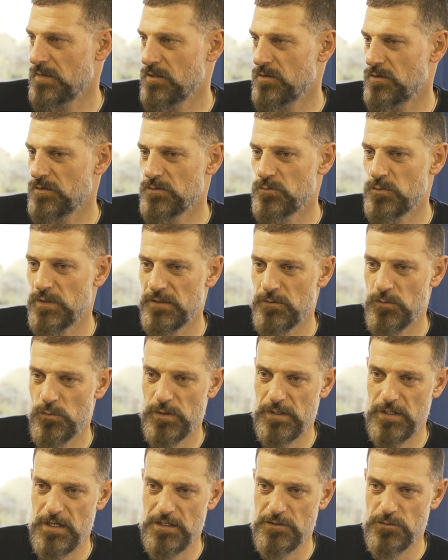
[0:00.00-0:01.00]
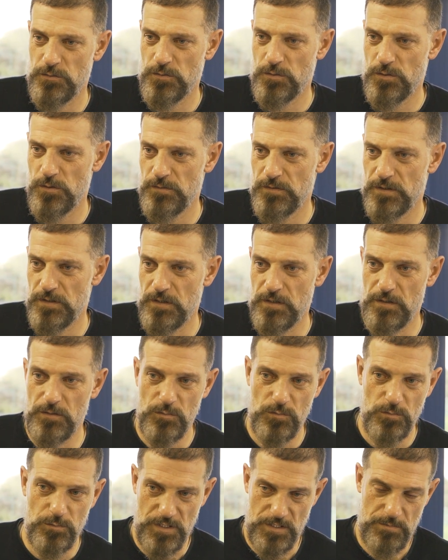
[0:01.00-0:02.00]
Because when I took over,
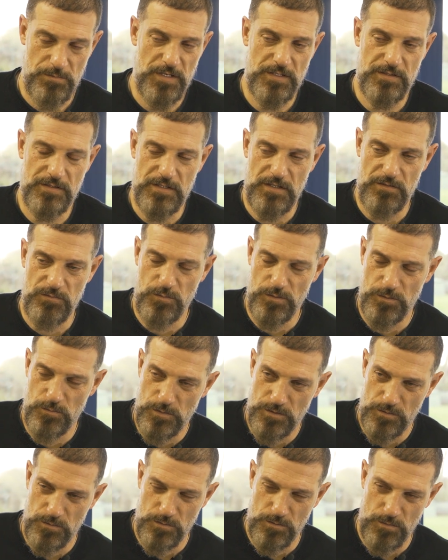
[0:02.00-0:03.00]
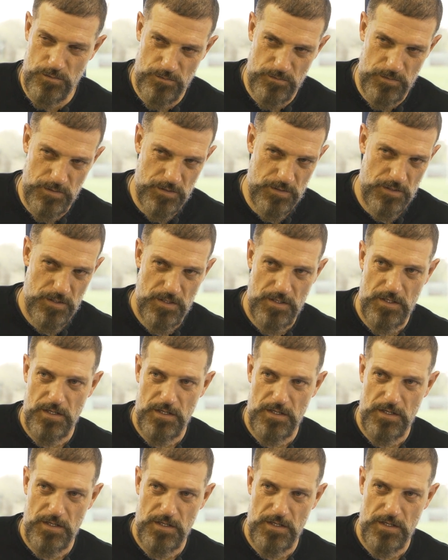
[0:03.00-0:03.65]
and me and my staff, when we took over,